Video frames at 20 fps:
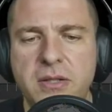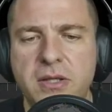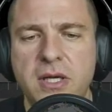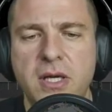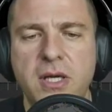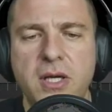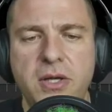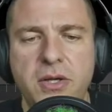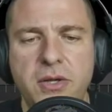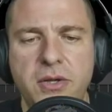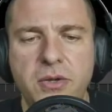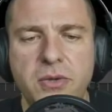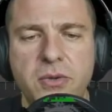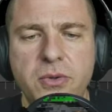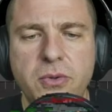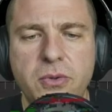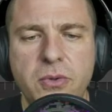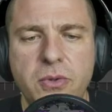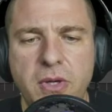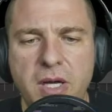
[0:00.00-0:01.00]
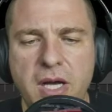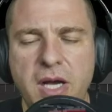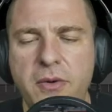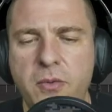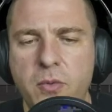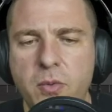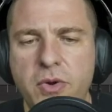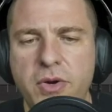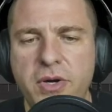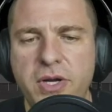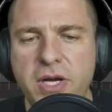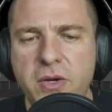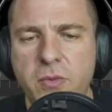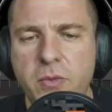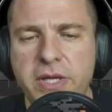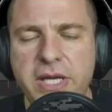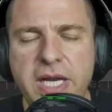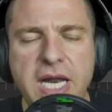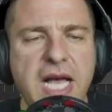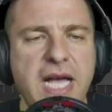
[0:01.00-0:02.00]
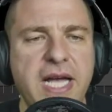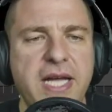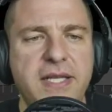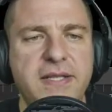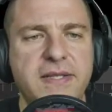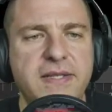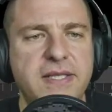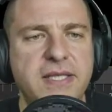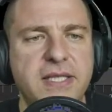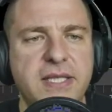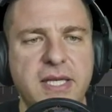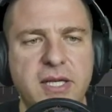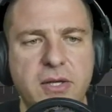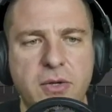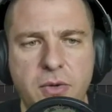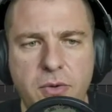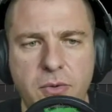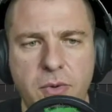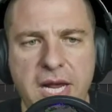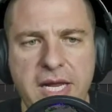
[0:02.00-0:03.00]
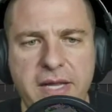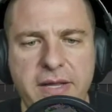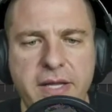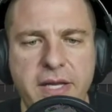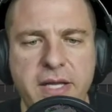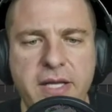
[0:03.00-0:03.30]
you are working with lights correctly,